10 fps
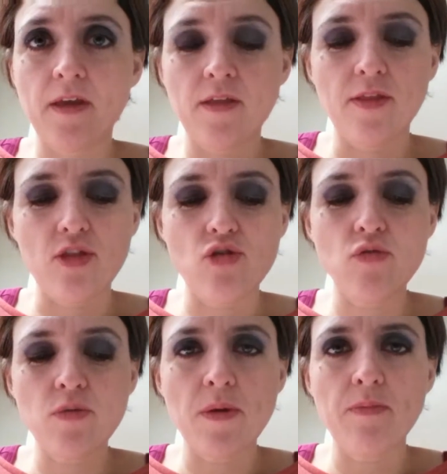The
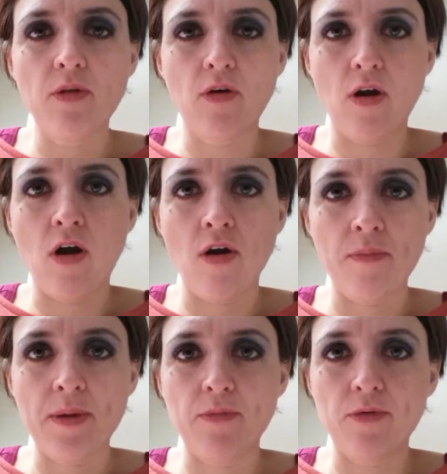Jewish people are our
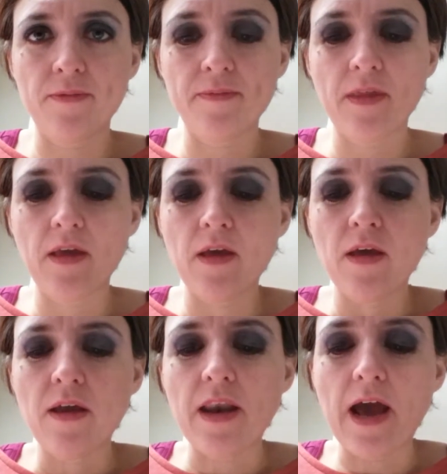people.
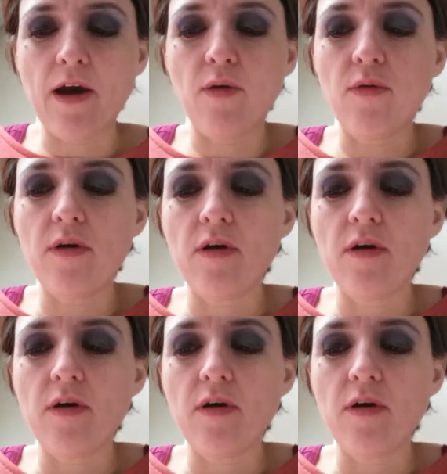Now,